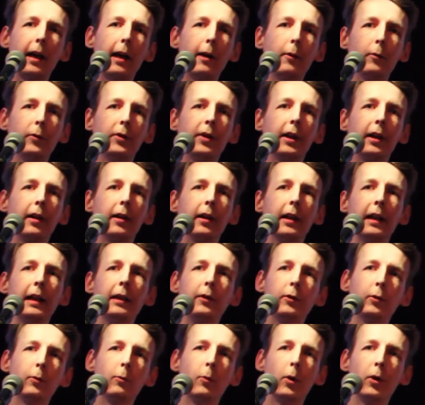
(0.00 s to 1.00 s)
out there
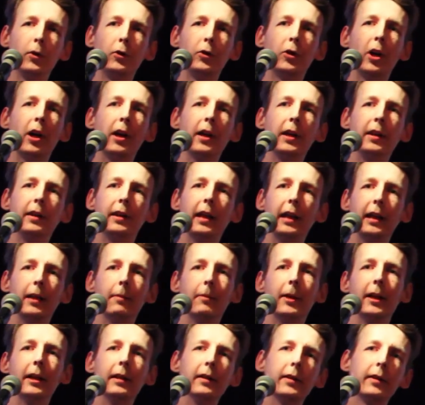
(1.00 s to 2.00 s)
into one giant
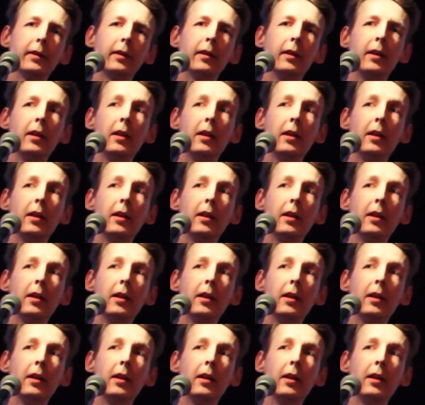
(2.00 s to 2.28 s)
database.